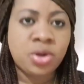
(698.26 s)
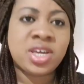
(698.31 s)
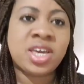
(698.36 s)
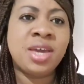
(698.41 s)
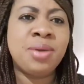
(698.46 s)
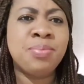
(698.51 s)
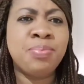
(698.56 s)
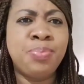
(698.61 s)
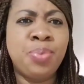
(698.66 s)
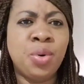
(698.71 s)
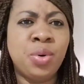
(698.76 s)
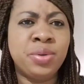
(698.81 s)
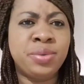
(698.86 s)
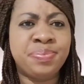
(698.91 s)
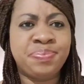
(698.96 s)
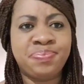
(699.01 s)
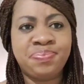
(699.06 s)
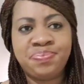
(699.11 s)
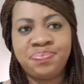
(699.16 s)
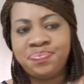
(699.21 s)
Broken
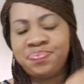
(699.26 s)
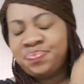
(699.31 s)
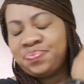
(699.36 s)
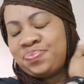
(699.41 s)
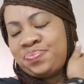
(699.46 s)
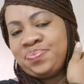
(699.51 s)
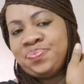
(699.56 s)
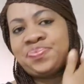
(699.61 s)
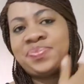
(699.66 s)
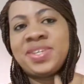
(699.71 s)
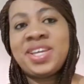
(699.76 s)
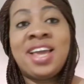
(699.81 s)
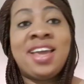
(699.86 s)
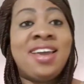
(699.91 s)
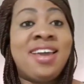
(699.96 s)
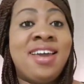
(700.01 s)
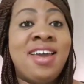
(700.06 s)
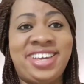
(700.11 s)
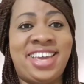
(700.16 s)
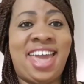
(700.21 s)
bone.
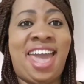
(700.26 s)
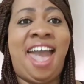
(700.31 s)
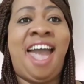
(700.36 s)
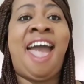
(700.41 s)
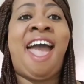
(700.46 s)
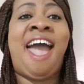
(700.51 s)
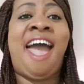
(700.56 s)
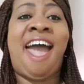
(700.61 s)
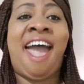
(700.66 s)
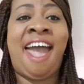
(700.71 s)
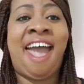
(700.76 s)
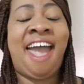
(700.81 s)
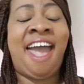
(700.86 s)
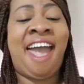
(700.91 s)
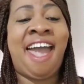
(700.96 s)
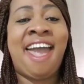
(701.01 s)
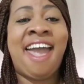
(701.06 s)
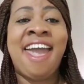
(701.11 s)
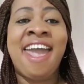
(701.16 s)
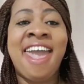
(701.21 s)

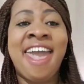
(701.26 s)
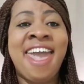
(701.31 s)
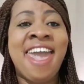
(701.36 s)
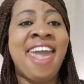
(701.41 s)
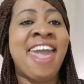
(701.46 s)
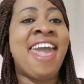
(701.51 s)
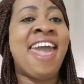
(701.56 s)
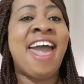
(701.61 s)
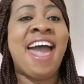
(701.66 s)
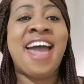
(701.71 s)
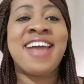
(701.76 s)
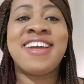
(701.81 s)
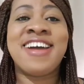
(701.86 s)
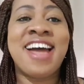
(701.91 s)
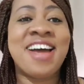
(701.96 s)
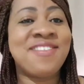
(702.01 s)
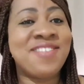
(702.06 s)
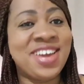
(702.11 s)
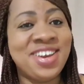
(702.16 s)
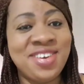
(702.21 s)

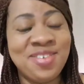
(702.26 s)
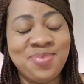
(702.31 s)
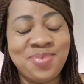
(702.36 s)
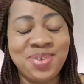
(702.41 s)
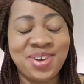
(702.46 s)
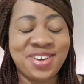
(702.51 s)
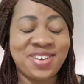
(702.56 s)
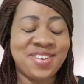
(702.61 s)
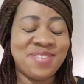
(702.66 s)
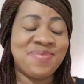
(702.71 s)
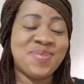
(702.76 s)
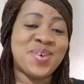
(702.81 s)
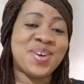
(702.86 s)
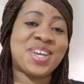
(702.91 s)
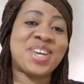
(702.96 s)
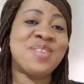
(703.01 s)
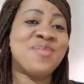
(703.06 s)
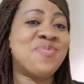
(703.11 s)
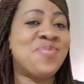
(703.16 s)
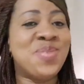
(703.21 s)
I don't have any
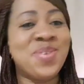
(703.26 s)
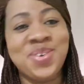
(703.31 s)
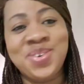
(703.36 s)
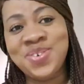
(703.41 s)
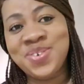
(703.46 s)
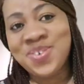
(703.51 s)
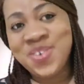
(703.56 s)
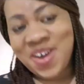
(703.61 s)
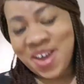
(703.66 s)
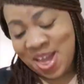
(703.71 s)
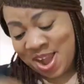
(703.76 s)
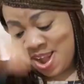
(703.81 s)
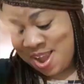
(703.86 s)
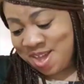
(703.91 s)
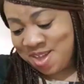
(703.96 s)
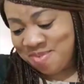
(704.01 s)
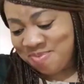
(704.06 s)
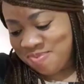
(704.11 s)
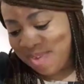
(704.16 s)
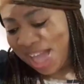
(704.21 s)
broken bone. No.
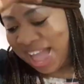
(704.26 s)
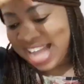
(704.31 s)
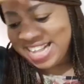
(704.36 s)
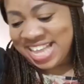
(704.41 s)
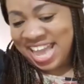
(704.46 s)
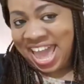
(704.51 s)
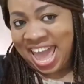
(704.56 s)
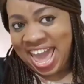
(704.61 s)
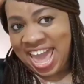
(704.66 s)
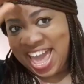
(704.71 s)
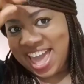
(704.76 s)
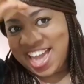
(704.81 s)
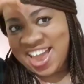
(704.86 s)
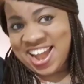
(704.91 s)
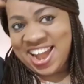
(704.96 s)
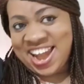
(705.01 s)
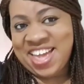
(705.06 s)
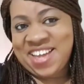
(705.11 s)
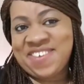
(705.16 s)
I love my dear.